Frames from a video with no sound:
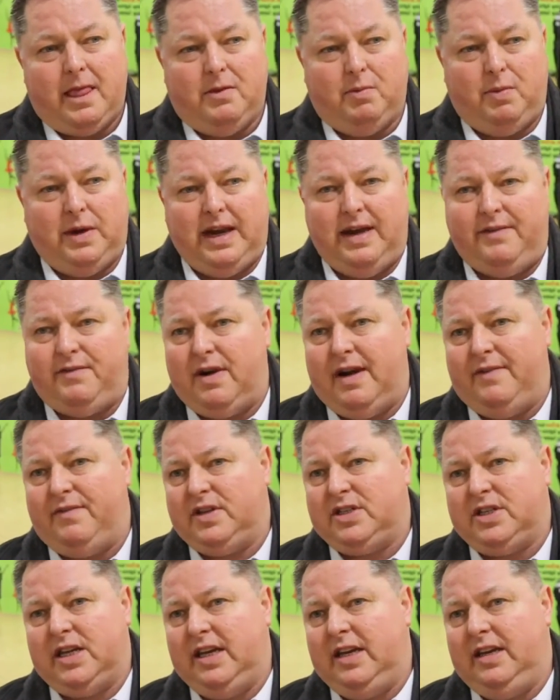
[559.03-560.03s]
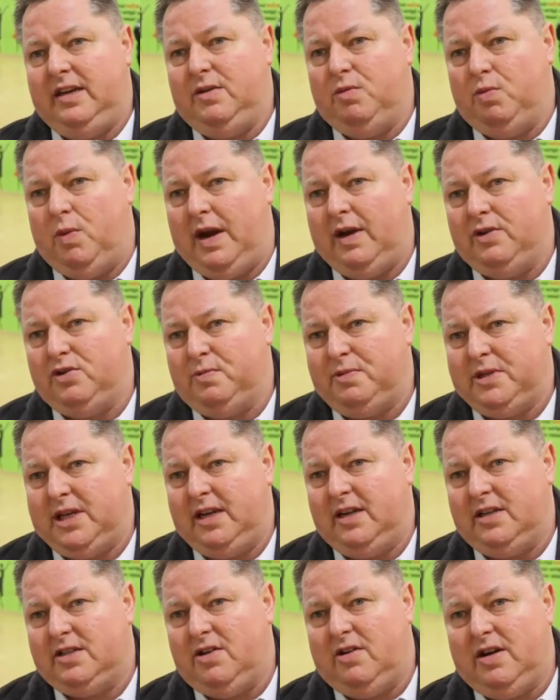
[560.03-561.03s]
we never ever see
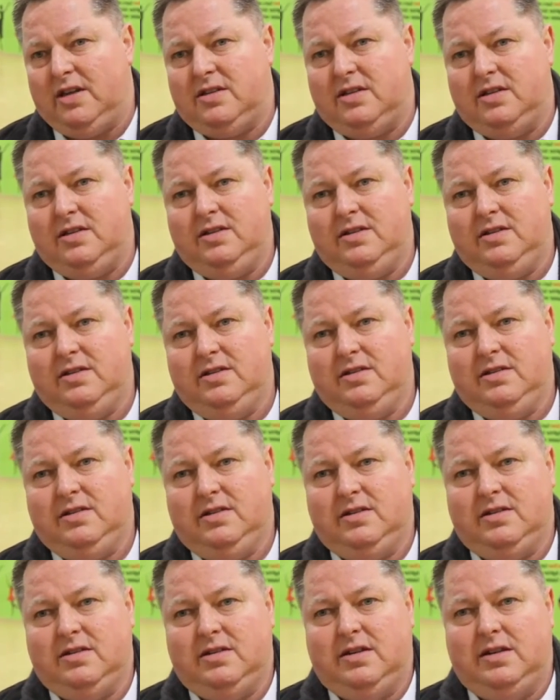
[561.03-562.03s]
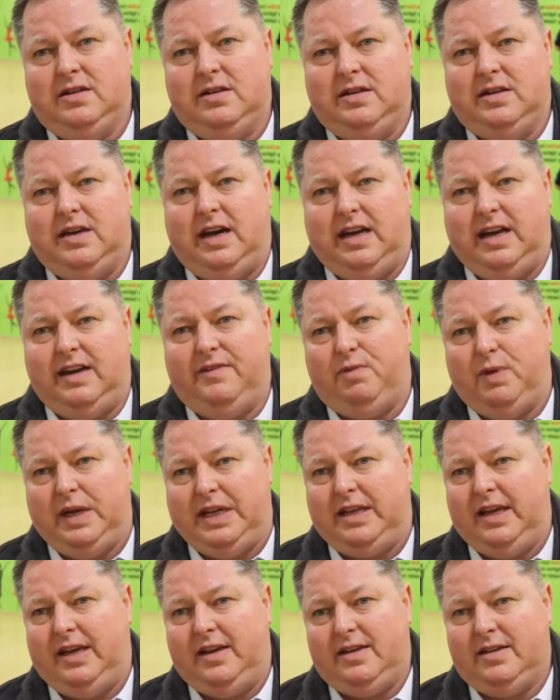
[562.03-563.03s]
100% of Tyson, and if we
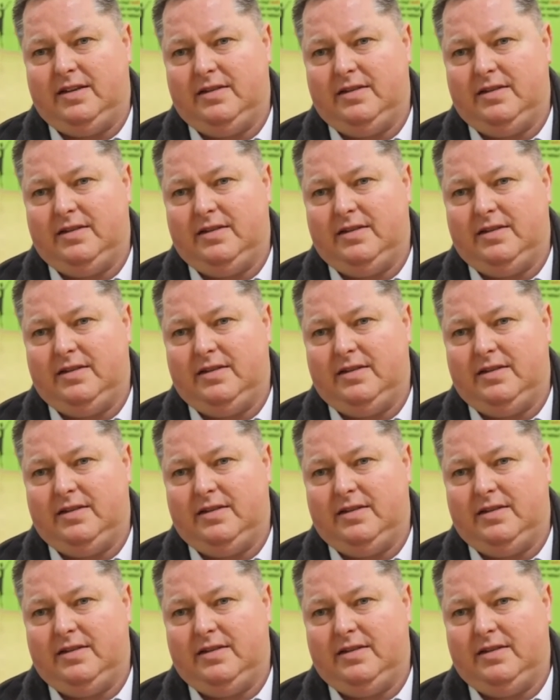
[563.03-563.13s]
did,